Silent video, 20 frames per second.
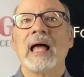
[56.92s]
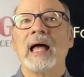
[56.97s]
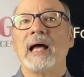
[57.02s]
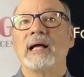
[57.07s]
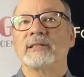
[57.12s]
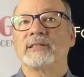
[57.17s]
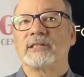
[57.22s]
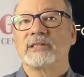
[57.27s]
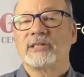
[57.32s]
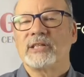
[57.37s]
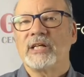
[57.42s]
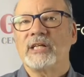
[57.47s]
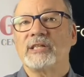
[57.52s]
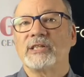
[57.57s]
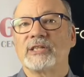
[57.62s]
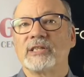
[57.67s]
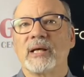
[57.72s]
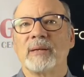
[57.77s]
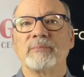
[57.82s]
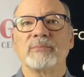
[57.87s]
and to
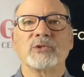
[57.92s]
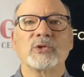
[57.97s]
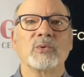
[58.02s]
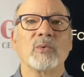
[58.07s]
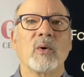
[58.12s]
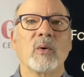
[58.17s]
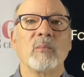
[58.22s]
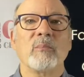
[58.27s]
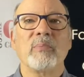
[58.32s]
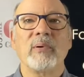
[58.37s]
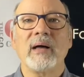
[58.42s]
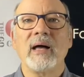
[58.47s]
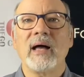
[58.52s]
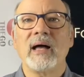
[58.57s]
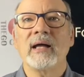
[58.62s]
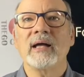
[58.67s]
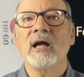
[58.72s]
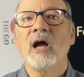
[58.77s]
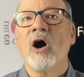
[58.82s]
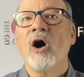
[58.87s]
teach them to
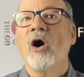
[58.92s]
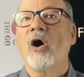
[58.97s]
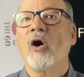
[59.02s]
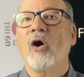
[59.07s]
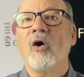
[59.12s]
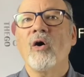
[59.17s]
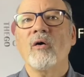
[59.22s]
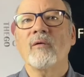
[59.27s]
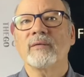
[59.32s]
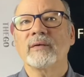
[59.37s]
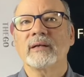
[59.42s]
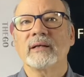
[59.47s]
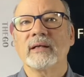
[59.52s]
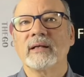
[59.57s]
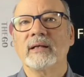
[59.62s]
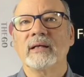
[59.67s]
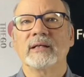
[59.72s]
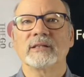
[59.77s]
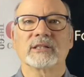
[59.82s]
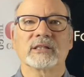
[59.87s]
obey all that
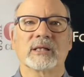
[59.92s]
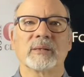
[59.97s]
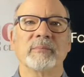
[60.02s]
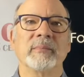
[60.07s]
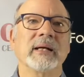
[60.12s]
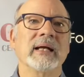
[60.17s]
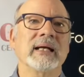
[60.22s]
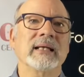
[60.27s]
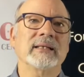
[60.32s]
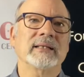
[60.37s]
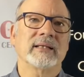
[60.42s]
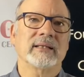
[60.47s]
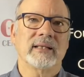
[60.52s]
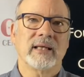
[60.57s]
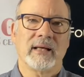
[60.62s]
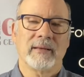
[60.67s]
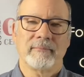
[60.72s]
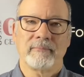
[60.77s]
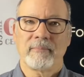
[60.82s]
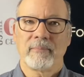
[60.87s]
he has commanded
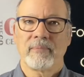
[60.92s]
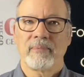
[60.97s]
them.